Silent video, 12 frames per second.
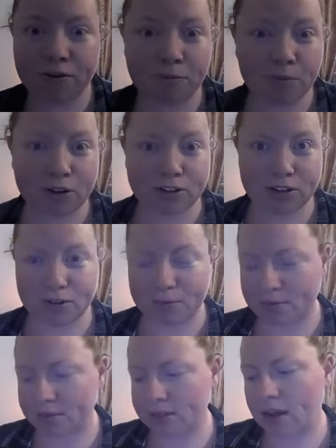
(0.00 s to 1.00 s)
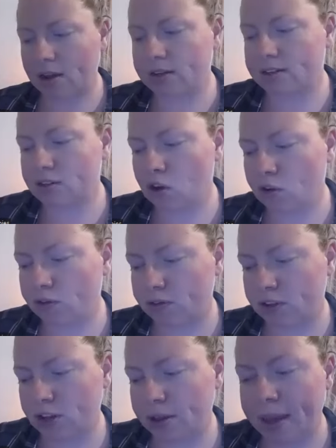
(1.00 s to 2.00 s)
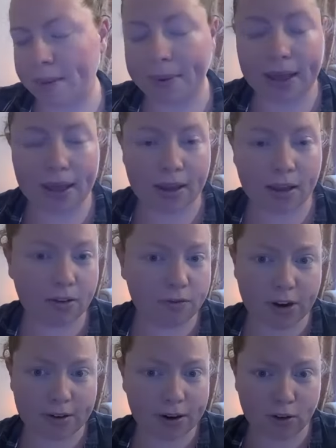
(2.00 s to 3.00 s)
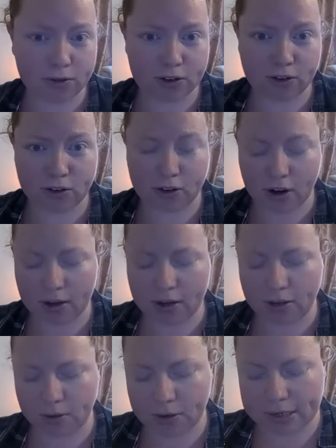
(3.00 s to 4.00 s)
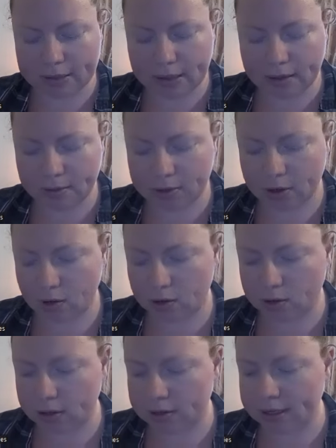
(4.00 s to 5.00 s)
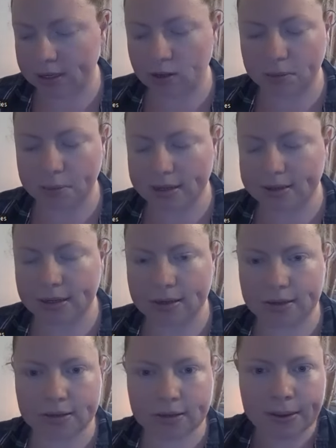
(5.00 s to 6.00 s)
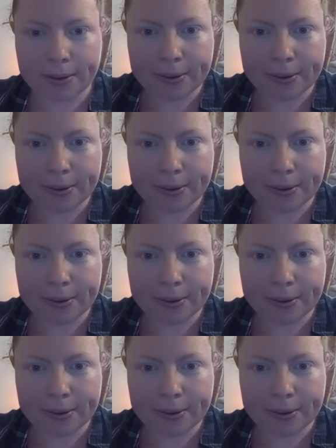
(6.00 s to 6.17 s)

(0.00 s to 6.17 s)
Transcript: of mushrooms. Now, it's not often that you get a pair, and very often online you only see them sold as single pieces.